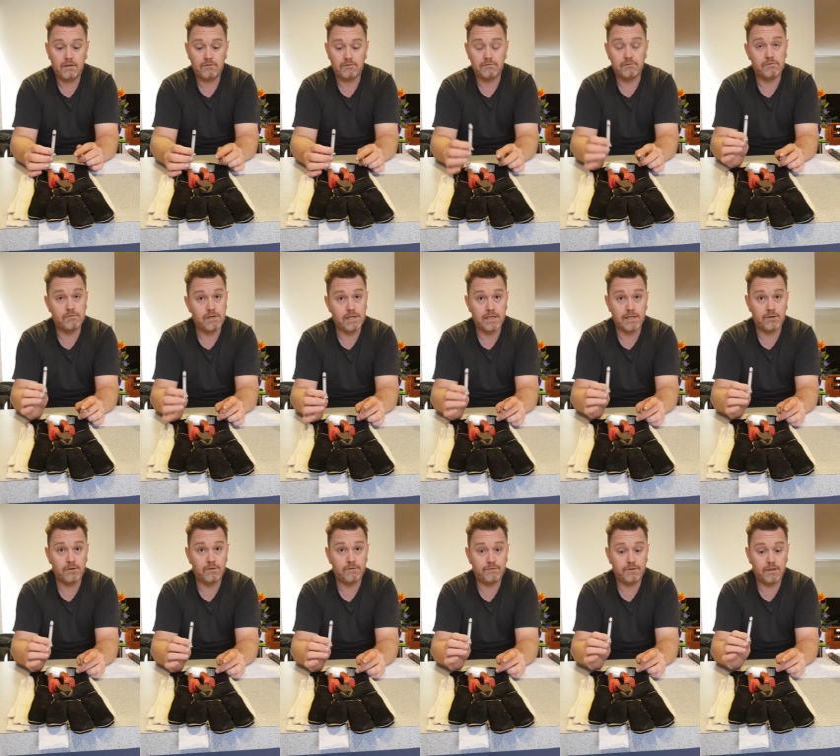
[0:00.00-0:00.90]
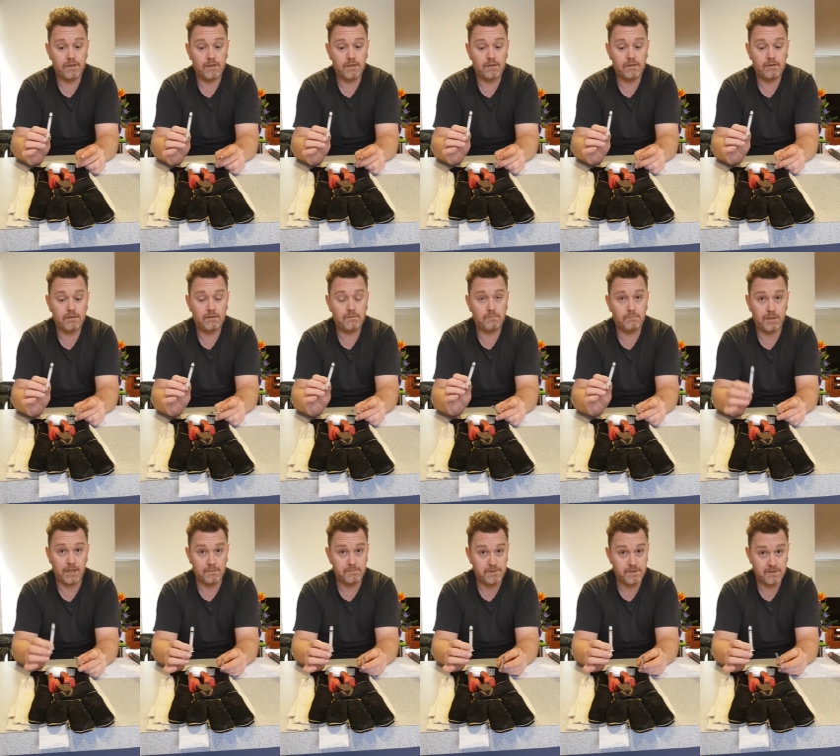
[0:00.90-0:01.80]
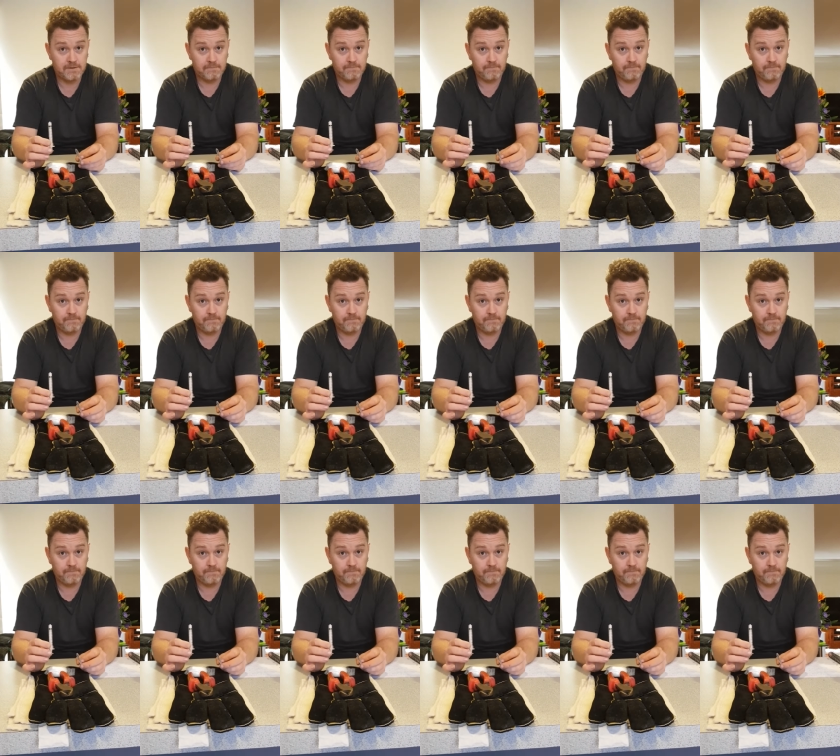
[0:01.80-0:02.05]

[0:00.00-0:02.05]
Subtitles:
Really good for bubs.